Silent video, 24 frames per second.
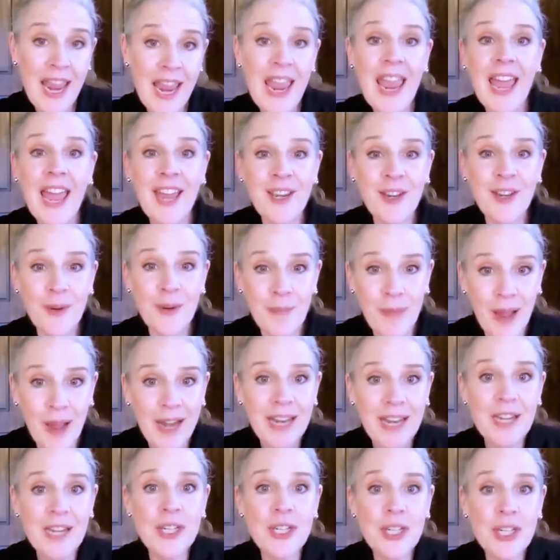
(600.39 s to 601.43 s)
and your body
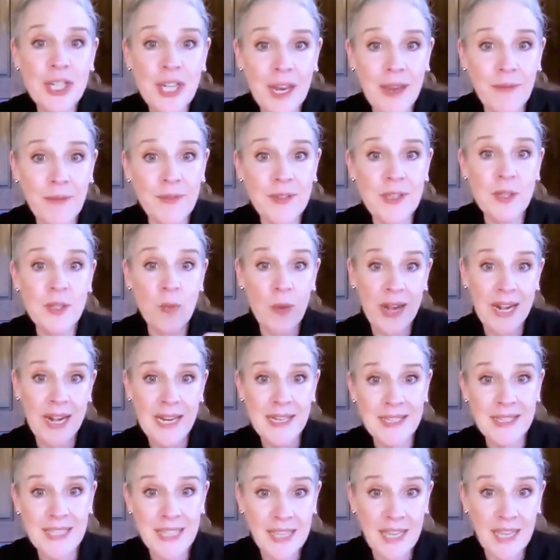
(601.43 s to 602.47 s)
shifts when
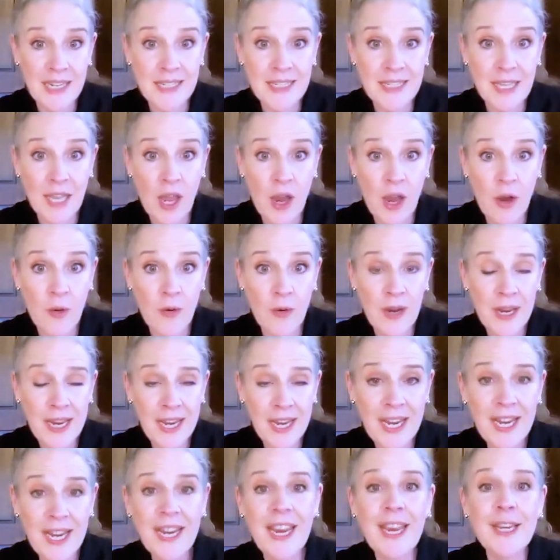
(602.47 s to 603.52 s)
insulin is low
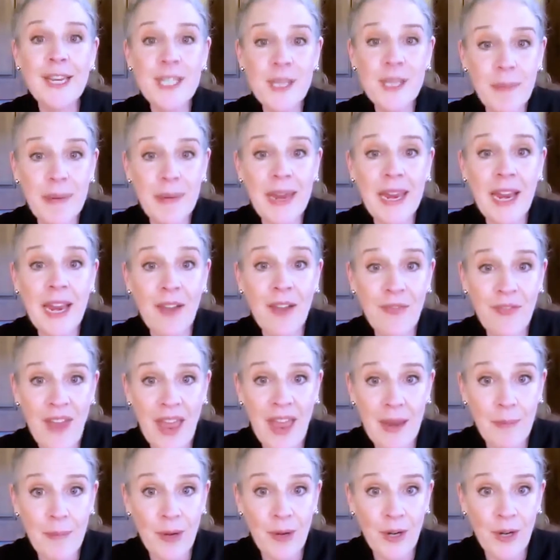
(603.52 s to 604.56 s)
into being a
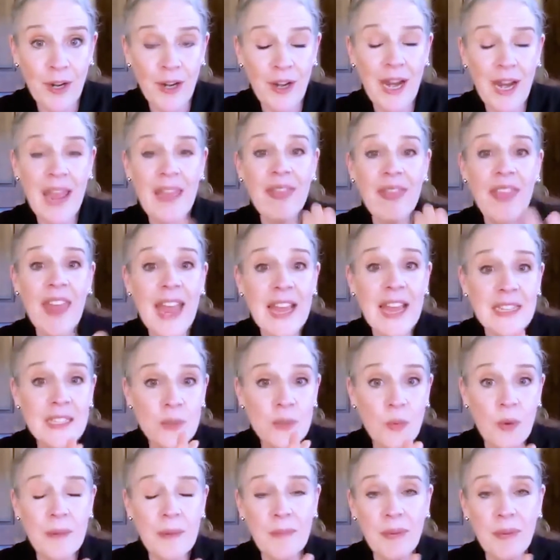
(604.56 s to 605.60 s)
fat burner. And that's
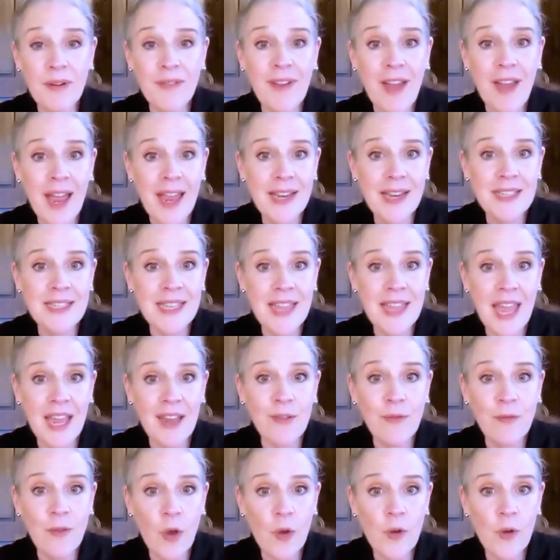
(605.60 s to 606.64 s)
what provides that
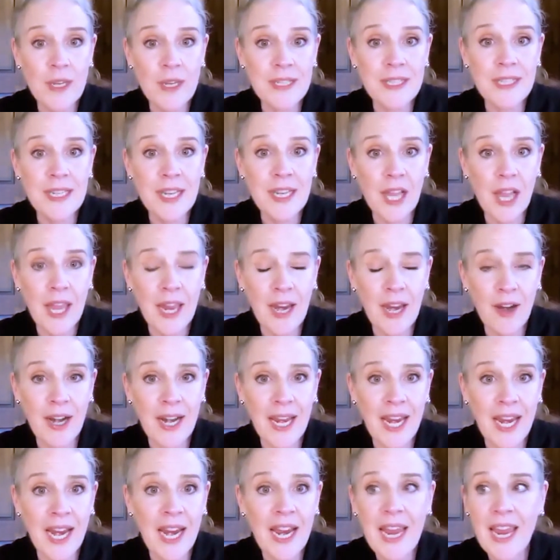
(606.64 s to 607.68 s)
focused
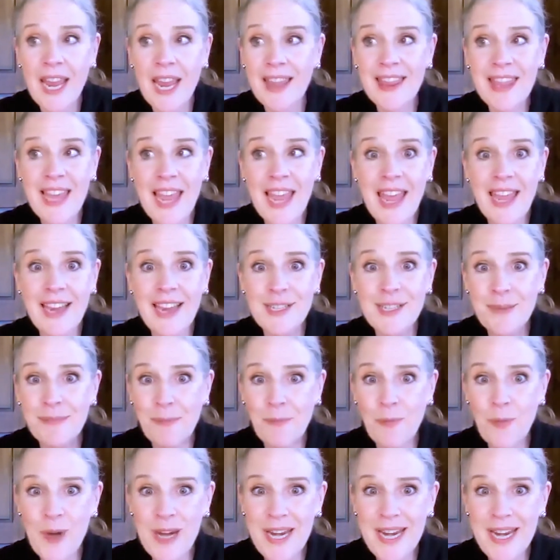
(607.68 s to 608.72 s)
clarity that
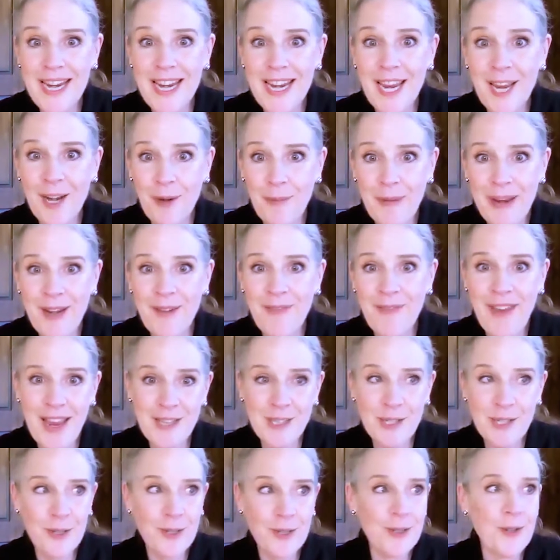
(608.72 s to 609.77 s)
we intermittent
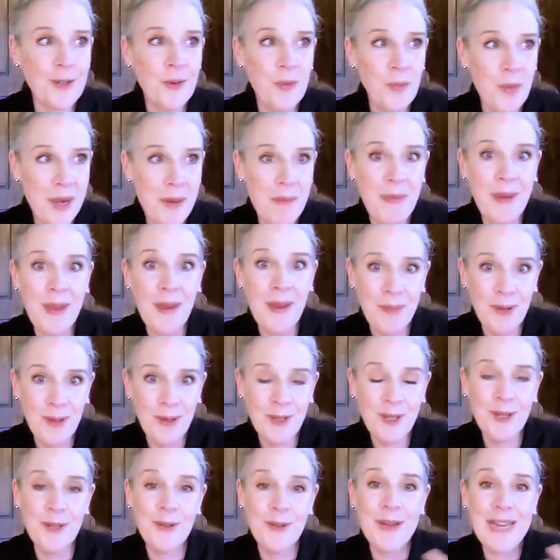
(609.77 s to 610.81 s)
fasters, or we people
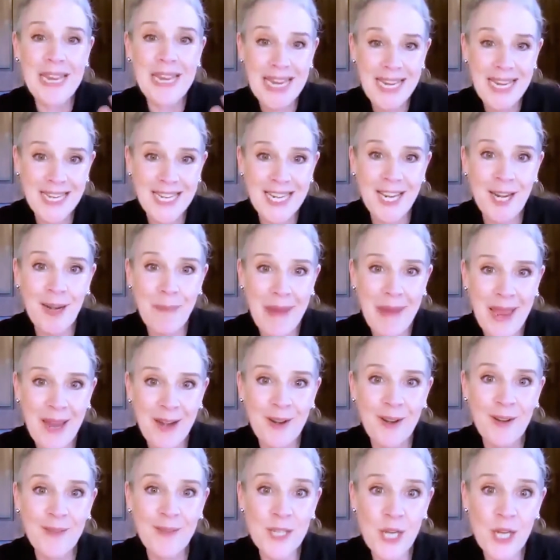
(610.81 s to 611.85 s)
who eat in a pattern
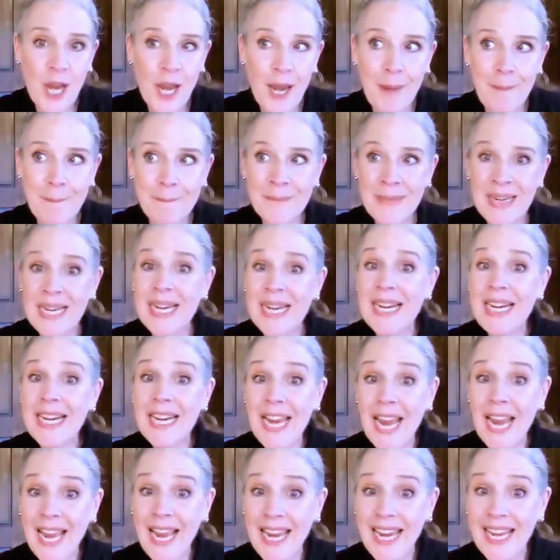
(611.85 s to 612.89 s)
of time,
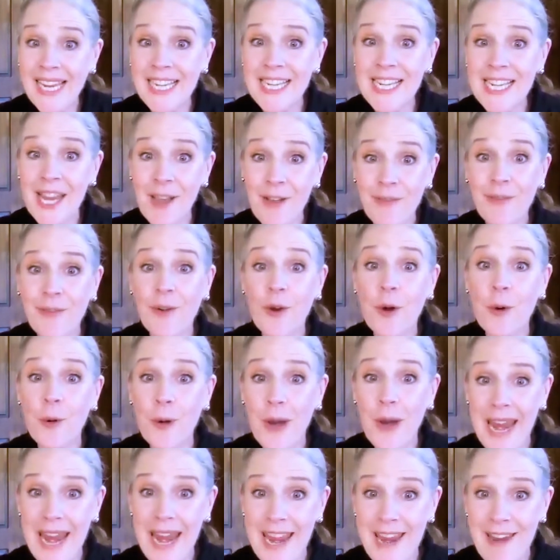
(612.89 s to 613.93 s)
kind of
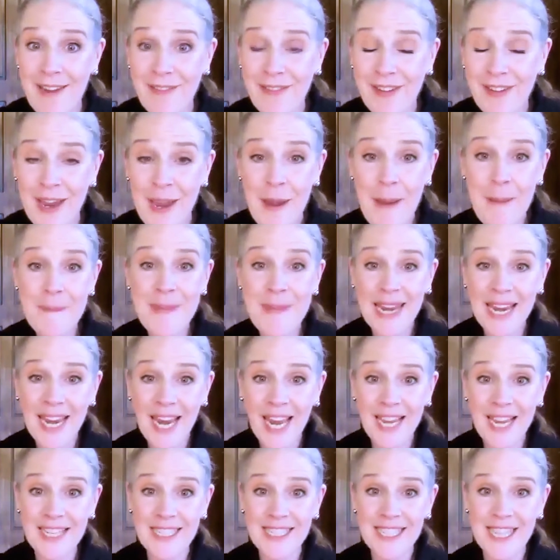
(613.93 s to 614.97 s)
crave,
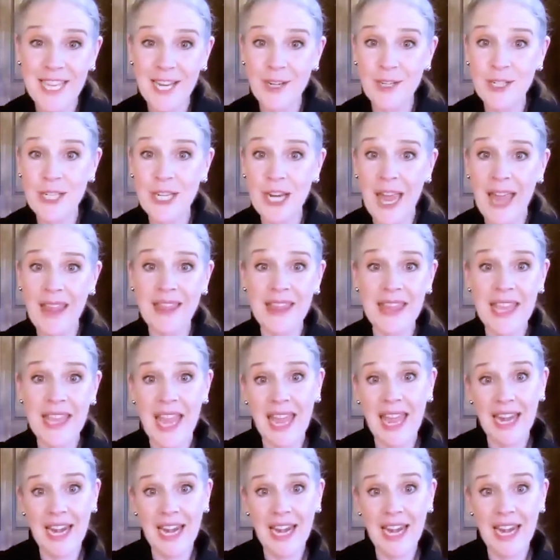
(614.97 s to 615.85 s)
because there's not that